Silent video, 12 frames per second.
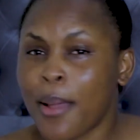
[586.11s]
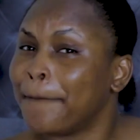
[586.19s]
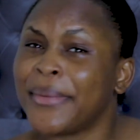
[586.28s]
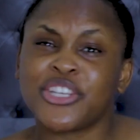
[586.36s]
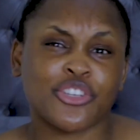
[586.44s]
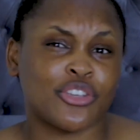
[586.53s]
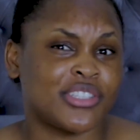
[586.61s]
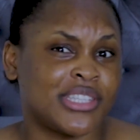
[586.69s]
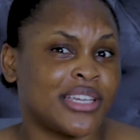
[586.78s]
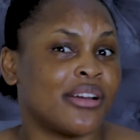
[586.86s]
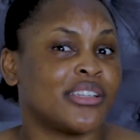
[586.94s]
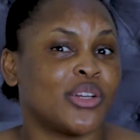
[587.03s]
Make sure you
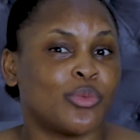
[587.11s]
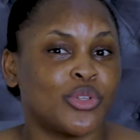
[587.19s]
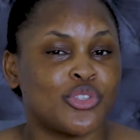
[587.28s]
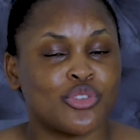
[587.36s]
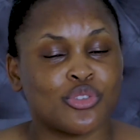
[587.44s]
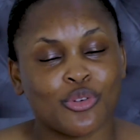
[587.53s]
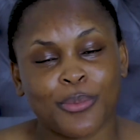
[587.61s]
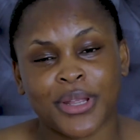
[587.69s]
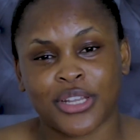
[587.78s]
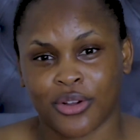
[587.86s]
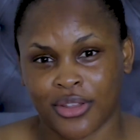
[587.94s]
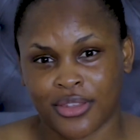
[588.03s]
stick around and watch so
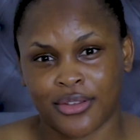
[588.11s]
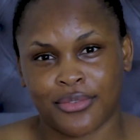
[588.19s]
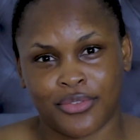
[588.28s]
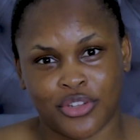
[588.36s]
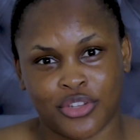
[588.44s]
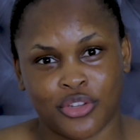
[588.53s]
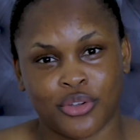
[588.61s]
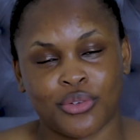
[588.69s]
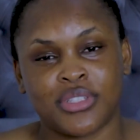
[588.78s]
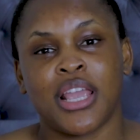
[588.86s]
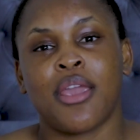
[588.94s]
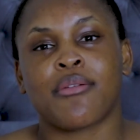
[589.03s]
many other
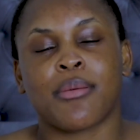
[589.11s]
videos.